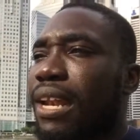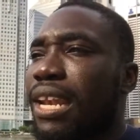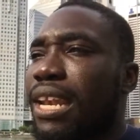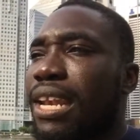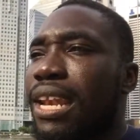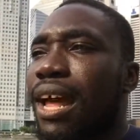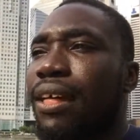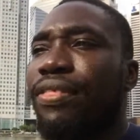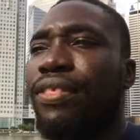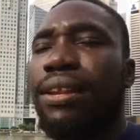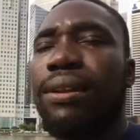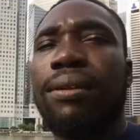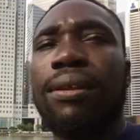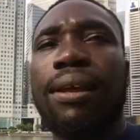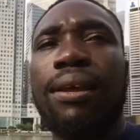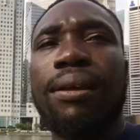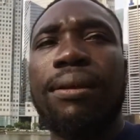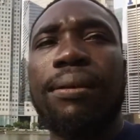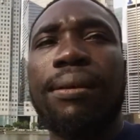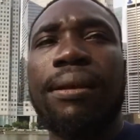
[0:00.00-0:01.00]
nothing
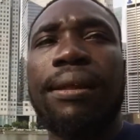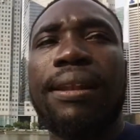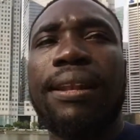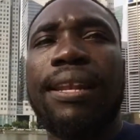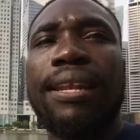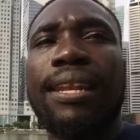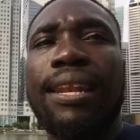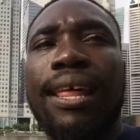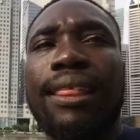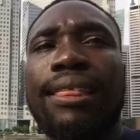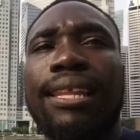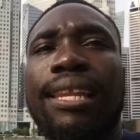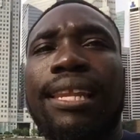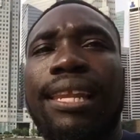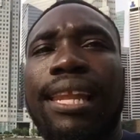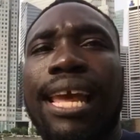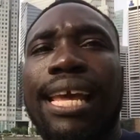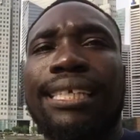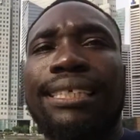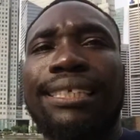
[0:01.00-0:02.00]

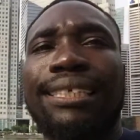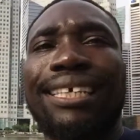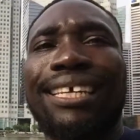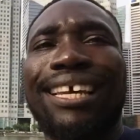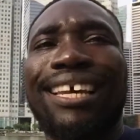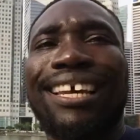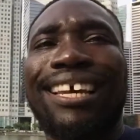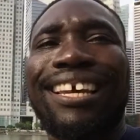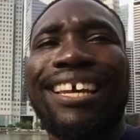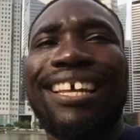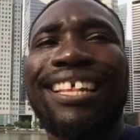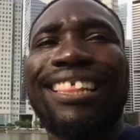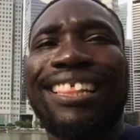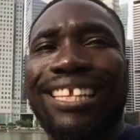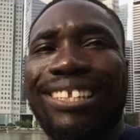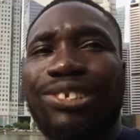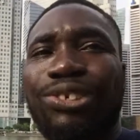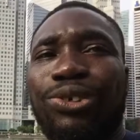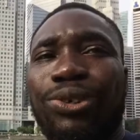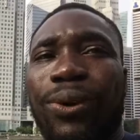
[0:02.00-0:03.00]
less
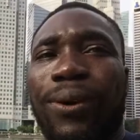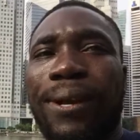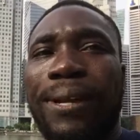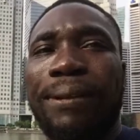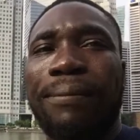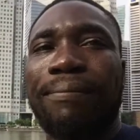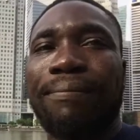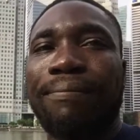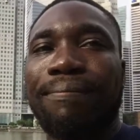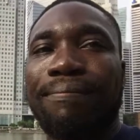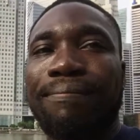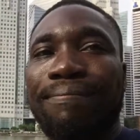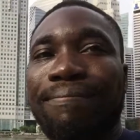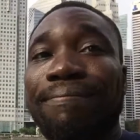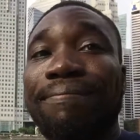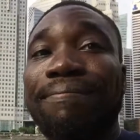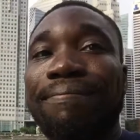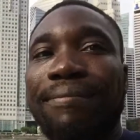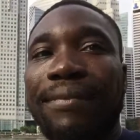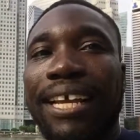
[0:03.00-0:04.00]
than joy,
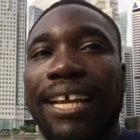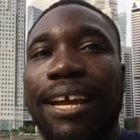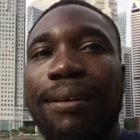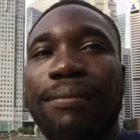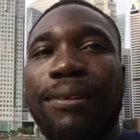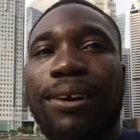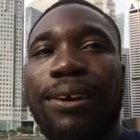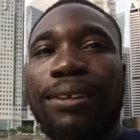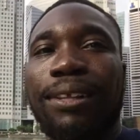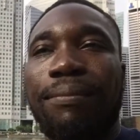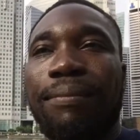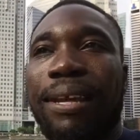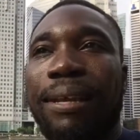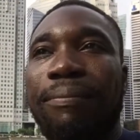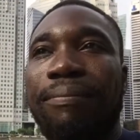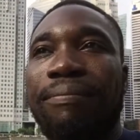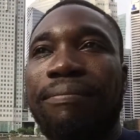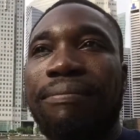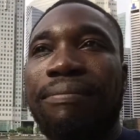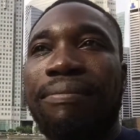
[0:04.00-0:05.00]
then come talk to me.
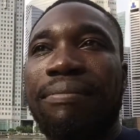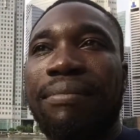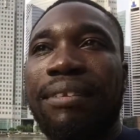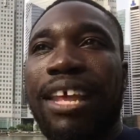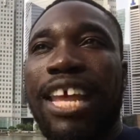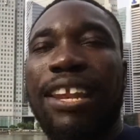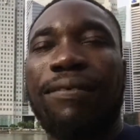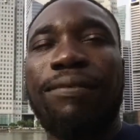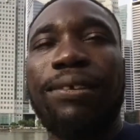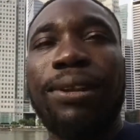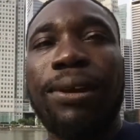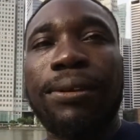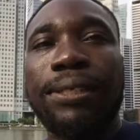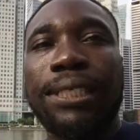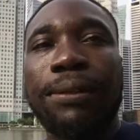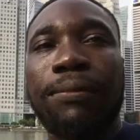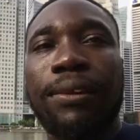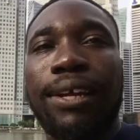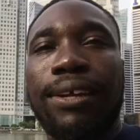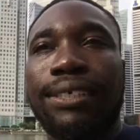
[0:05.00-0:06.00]
And if you know
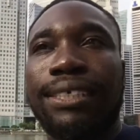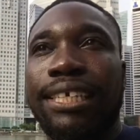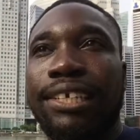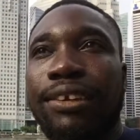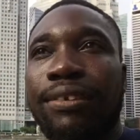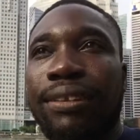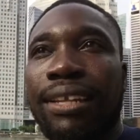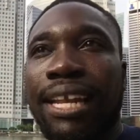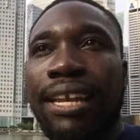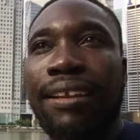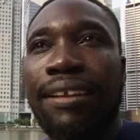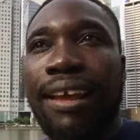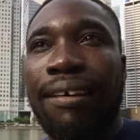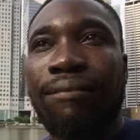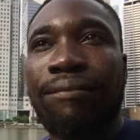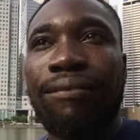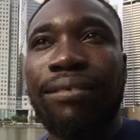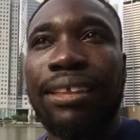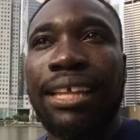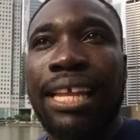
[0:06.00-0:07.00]
someone else
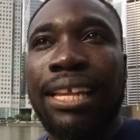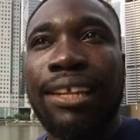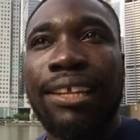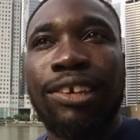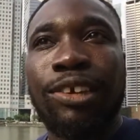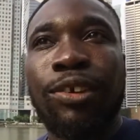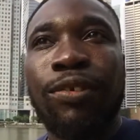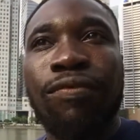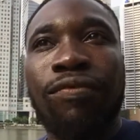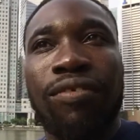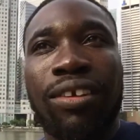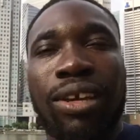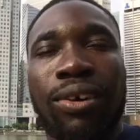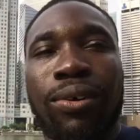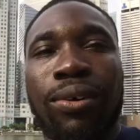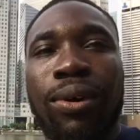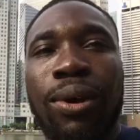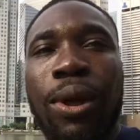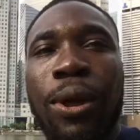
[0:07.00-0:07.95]
that you feel